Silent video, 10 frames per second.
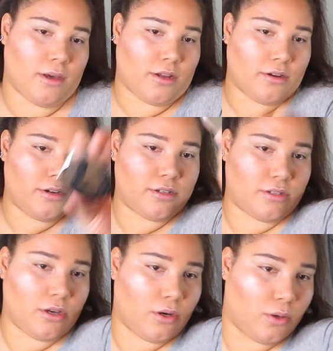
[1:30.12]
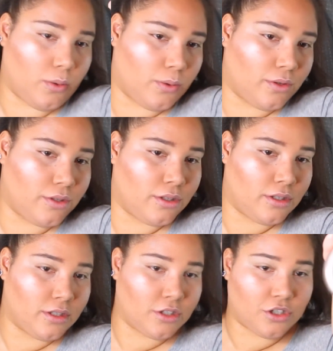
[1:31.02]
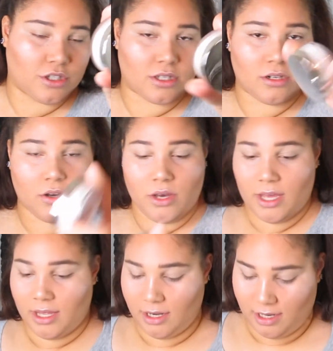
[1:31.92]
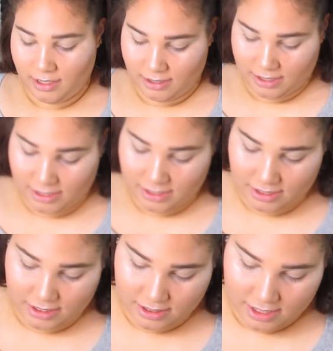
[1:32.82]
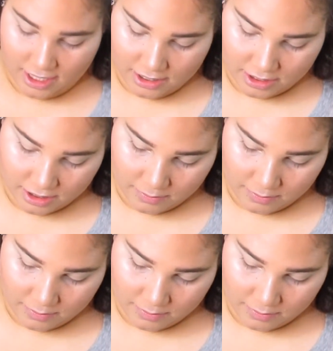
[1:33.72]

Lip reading: powder. So just gonna go ahead and set